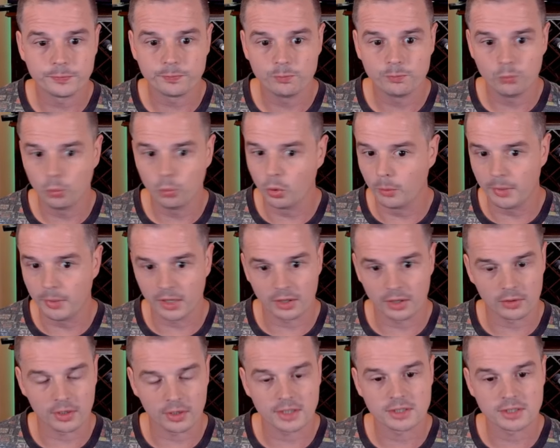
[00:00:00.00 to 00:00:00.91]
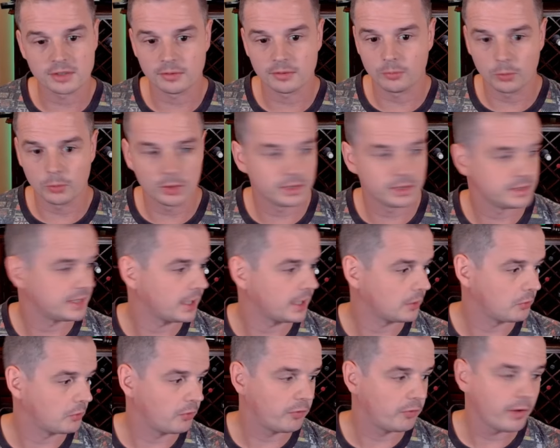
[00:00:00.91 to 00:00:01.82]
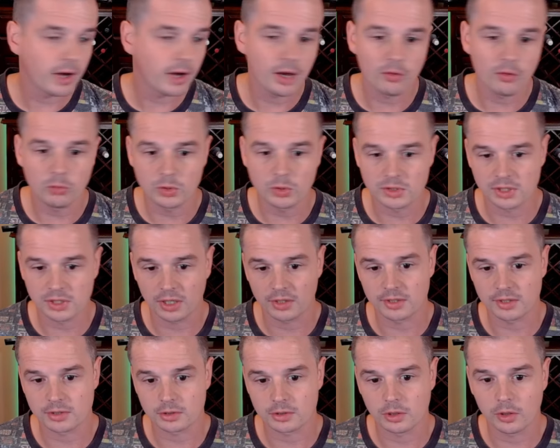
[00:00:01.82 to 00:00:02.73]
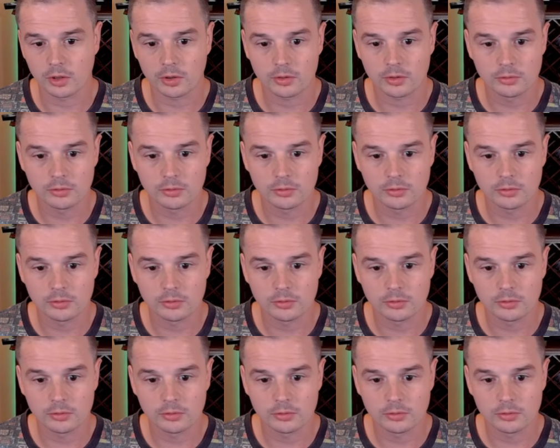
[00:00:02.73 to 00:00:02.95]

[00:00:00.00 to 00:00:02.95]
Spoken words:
We'll be aggressive, we'll attack for 5, we'll start this clock.